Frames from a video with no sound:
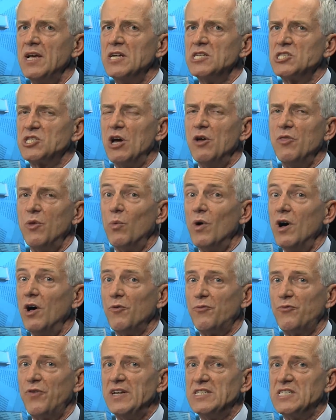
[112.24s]
So the
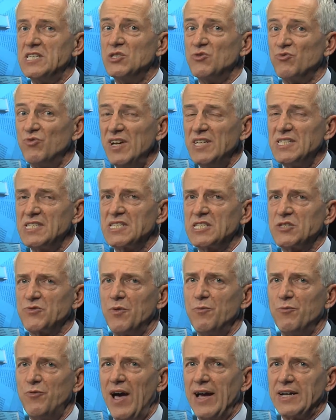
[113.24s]
world faces risks
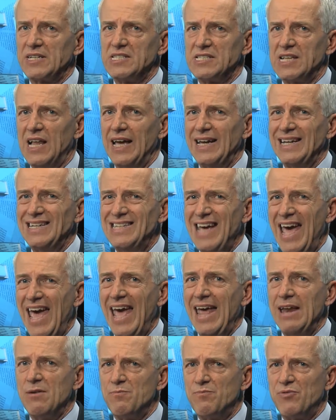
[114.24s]
from factors like
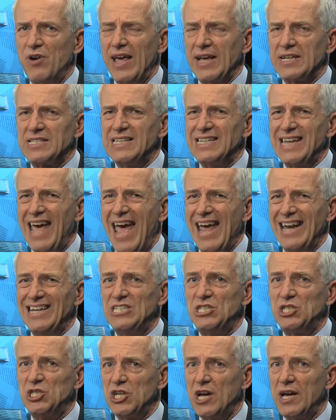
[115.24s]
debt, Brexit
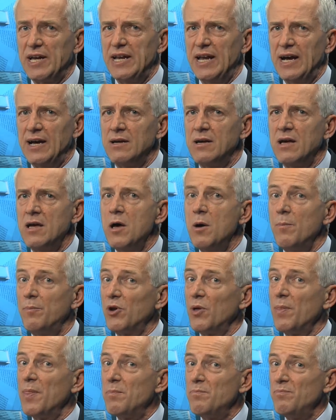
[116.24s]
and China.
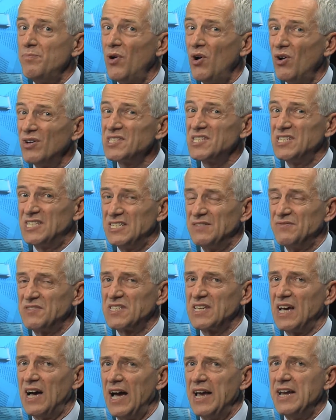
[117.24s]
But on the positive
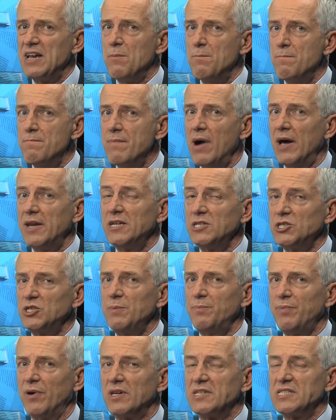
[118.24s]
side,
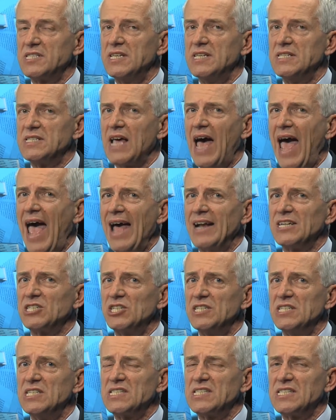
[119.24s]
monetary policy is
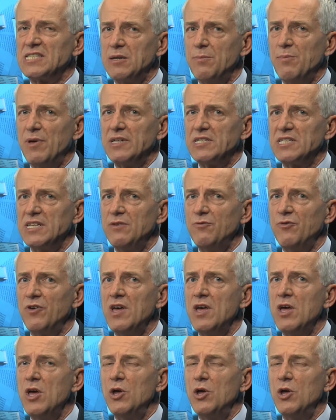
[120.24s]
actually stimulative.